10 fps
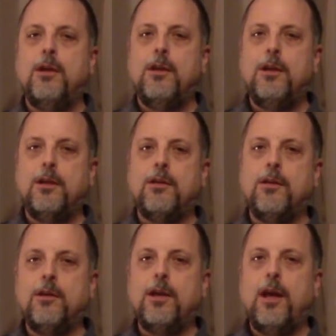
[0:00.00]
you get to
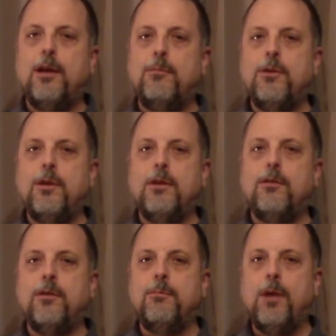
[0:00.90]
look at them, you get
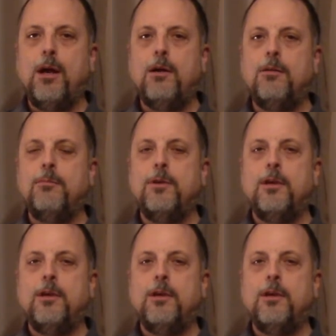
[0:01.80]
to admire them,